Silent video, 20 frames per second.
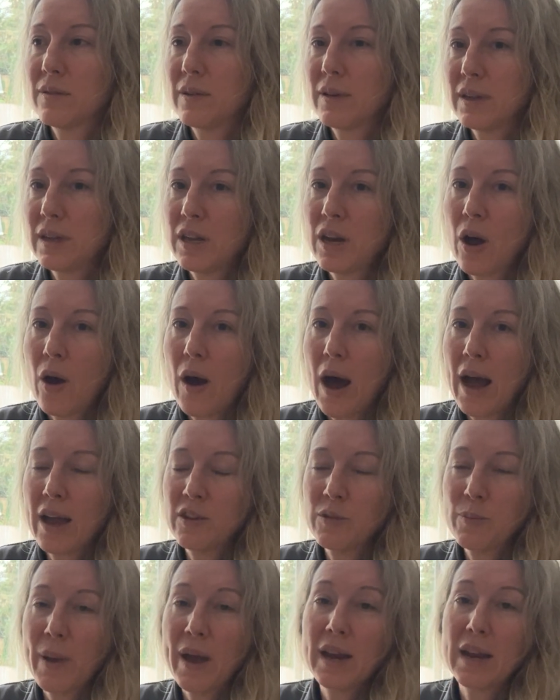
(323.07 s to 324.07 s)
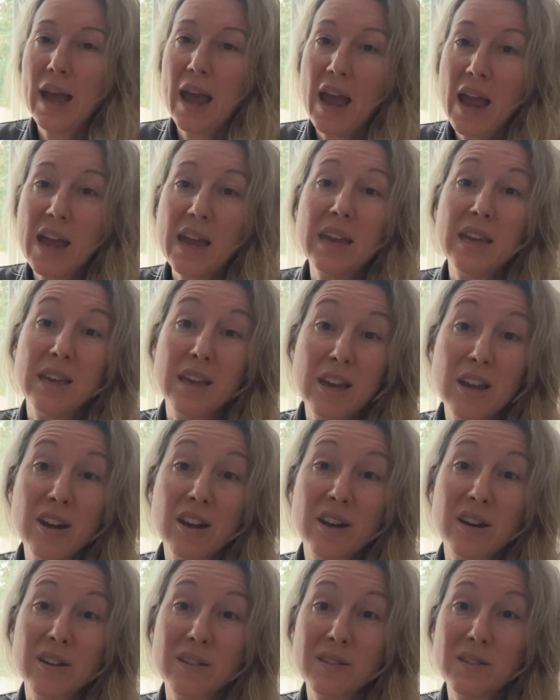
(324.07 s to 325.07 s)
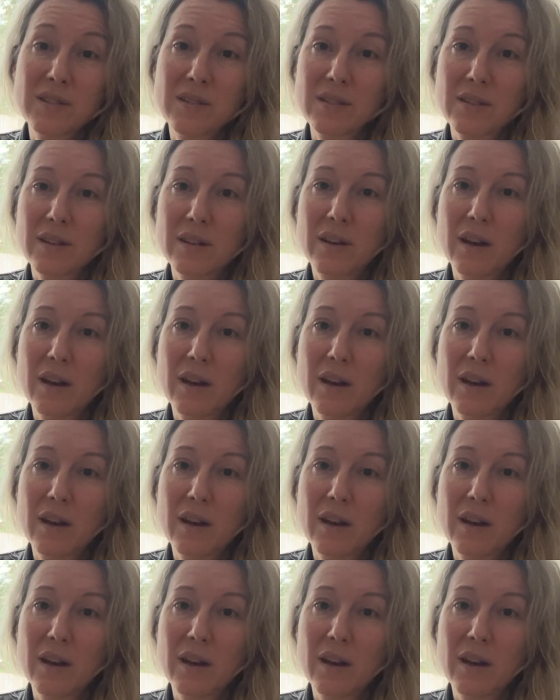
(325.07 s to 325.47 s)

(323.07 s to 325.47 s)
I spent 8 years,